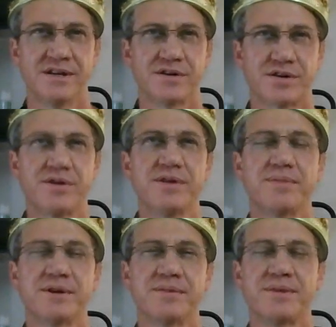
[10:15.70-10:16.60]
the creep
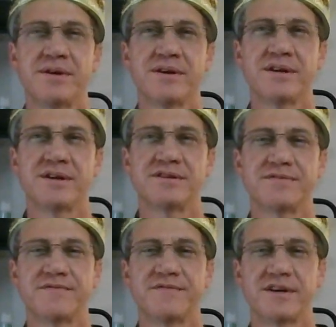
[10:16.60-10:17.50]
in period is
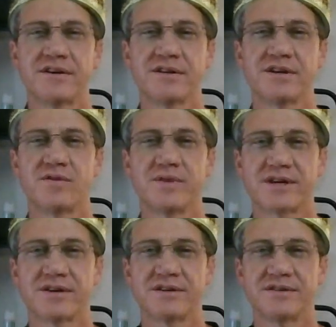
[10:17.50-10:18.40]
fairly
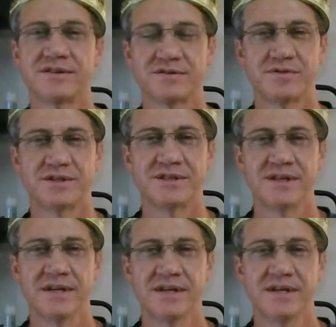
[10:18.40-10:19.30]
quick on this one.
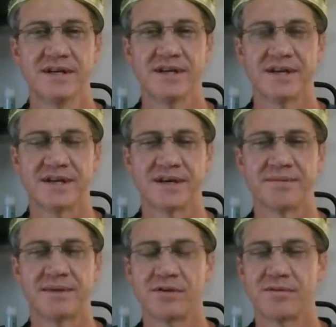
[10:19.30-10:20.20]

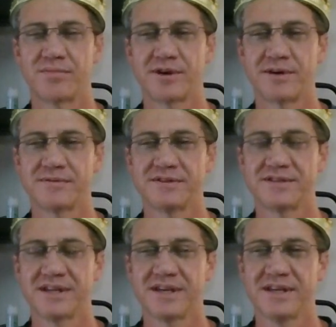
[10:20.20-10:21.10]
Um, I would probably
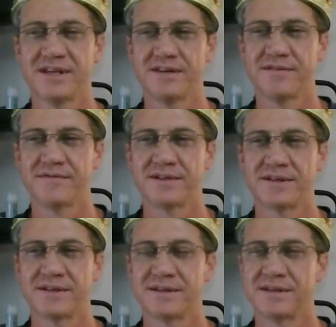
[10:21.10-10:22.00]
say
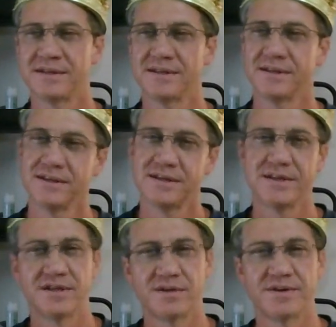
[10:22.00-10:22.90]
even
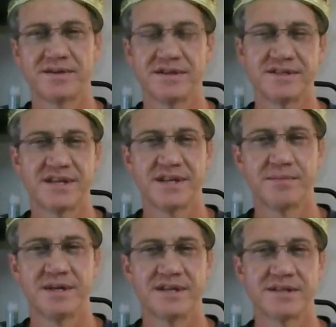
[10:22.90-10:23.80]
you know within 10
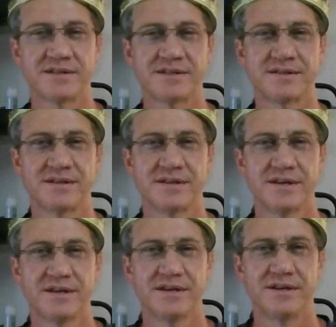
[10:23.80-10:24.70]
minutes
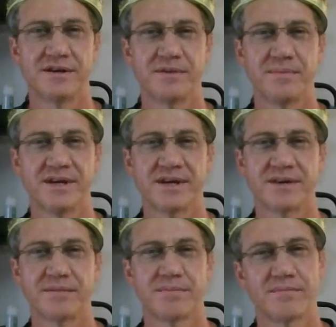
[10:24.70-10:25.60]
you're going to be at
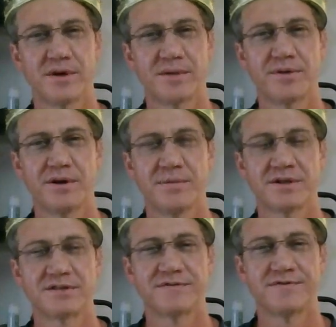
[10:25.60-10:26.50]
pretty
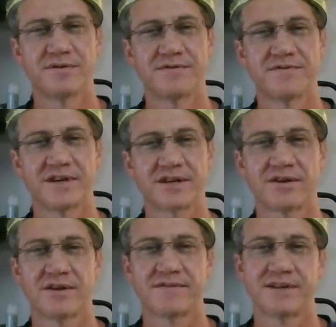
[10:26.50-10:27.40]
much the full effect
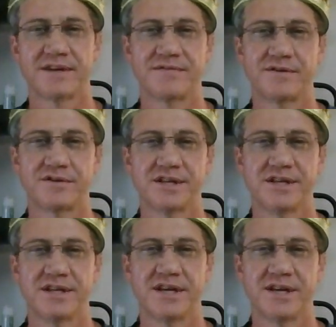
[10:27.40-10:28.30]
off that first
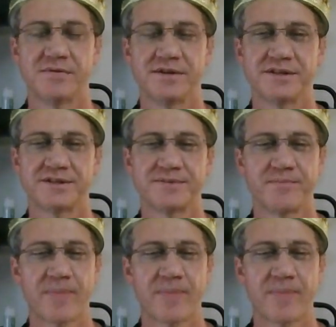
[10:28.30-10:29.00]
hit, anyways.